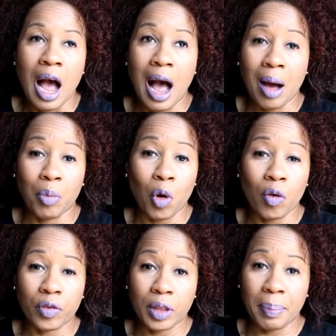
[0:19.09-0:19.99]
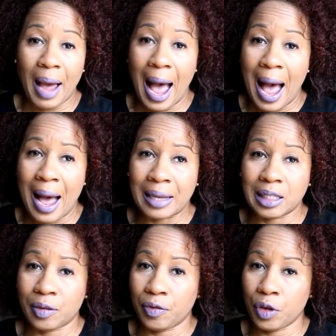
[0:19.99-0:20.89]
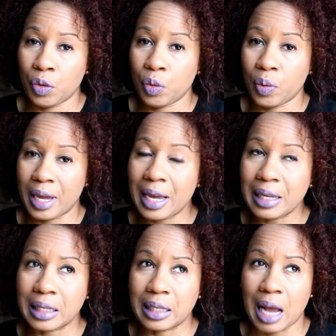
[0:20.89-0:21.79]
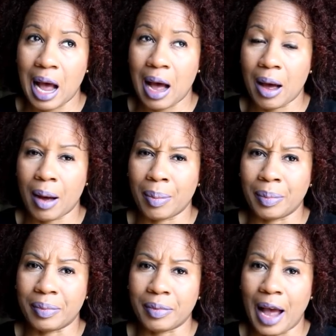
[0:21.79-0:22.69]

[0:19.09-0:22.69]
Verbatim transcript: Um, over the past few weeks um,